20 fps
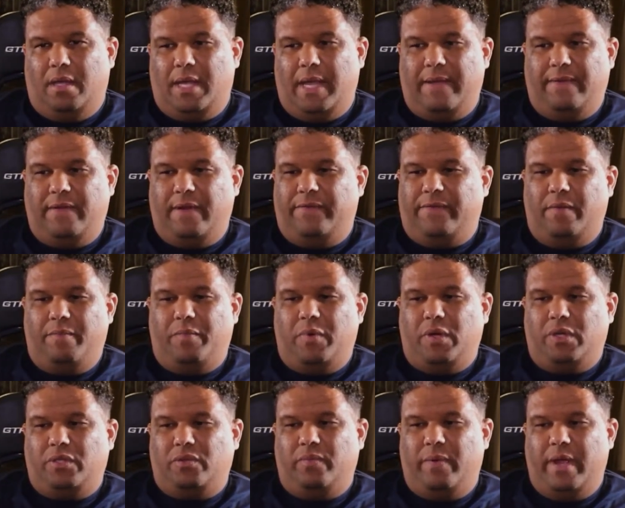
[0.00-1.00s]
Even if a
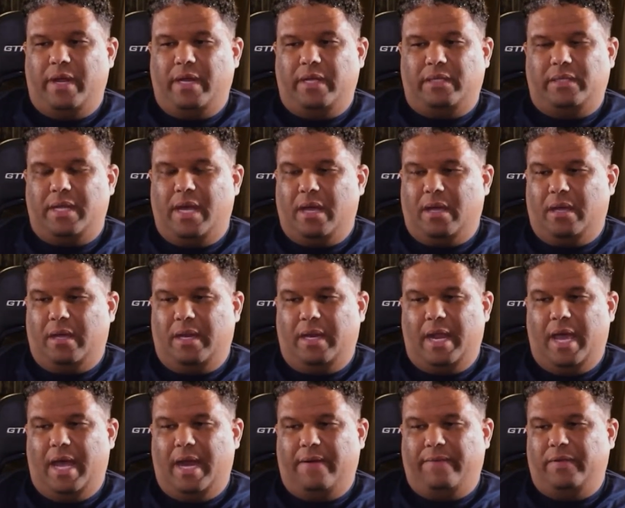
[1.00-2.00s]
book's written, it's not
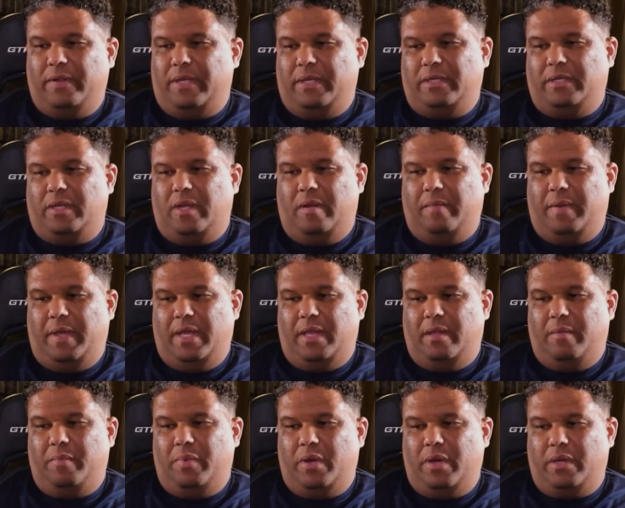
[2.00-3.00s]
everything's going to be in
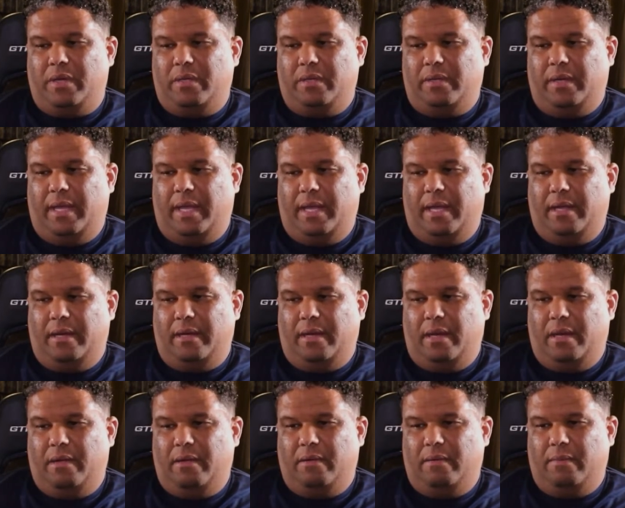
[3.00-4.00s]
the book, and
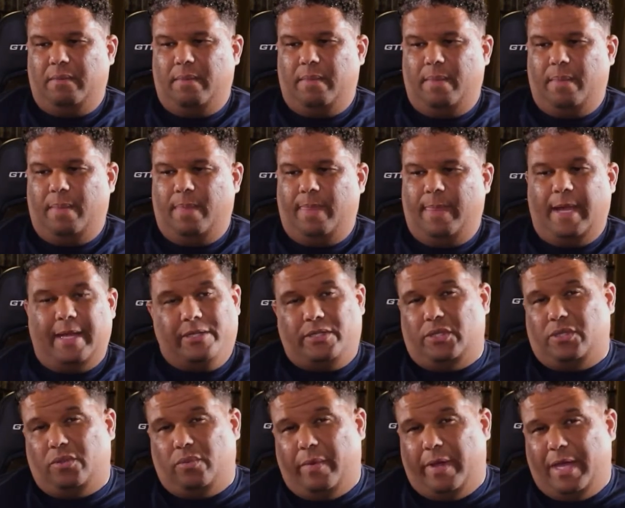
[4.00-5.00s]
That's
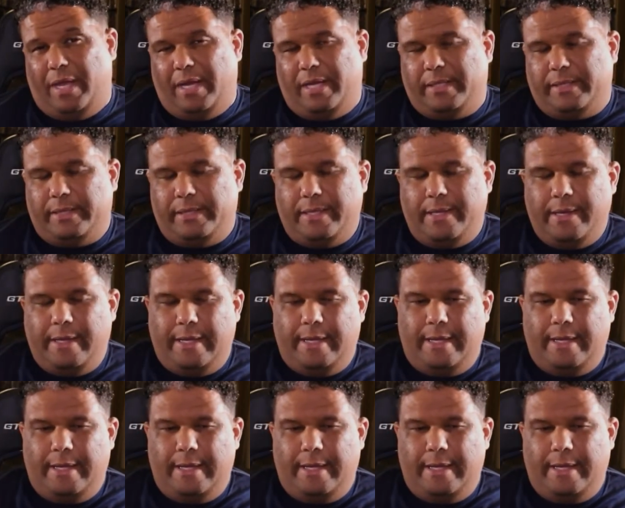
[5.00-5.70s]
just the way it is.